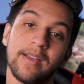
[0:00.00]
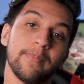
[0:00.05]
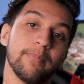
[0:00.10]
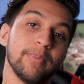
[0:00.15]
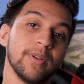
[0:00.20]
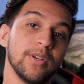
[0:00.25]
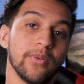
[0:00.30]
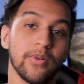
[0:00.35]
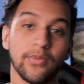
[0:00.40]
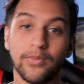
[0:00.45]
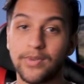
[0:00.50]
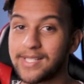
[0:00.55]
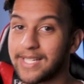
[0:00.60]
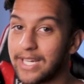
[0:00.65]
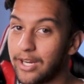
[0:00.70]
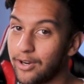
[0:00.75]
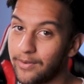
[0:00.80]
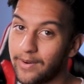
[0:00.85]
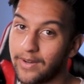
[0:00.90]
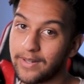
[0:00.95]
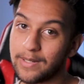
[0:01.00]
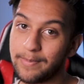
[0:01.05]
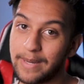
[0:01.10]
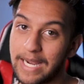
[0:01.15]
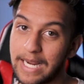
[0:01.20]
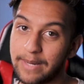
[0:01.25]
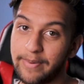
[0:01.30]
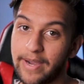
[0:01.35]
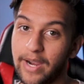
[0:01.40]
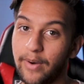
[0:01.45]
But no one wants to carry around a
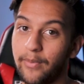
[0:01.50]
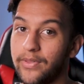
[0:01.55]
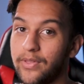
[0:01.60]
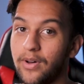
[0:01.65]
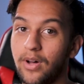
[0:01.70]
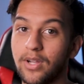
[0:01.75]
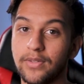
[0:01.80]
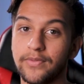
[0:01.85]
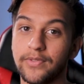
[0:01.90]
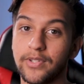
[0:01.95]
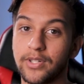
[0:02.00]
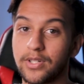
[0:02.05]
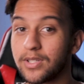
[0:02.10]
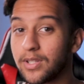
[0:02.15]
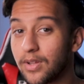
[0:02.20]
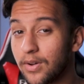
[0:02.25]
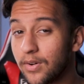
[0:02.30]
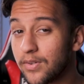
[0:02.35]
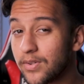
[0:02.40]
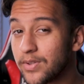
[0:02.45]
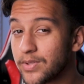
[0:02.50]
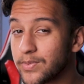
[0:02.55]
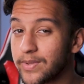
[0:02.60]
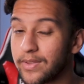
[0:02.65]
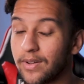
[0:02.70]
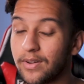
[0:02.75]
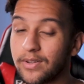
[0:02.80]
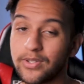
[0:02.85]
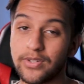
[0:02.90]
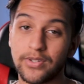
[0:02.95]
backpack with all of your clothes, with
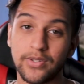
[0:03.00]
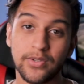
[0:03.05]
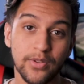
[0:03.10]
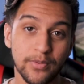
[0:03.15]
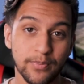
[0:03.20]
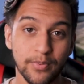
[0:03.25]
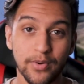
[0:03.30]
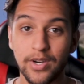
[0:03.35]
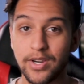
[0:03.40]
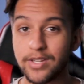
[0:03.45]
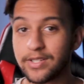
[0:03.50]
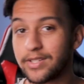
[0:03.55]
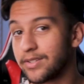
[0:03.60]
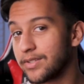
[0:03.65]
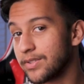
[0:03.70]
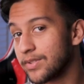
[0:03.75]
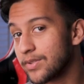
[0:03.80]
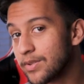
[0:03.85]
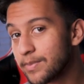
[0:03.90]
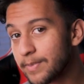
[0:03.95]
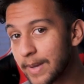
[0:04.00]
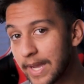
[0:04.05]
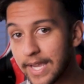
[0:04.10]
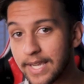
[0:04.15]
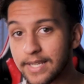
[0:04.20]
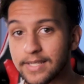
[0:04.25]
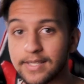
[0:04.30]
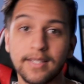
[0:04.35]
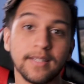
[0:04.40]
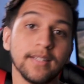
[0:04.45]
all your toothbrush and your
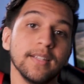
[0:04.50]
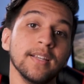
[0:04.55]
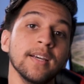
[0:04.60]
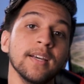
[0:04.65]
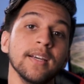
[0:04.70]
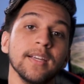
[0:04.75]
toothpaste and,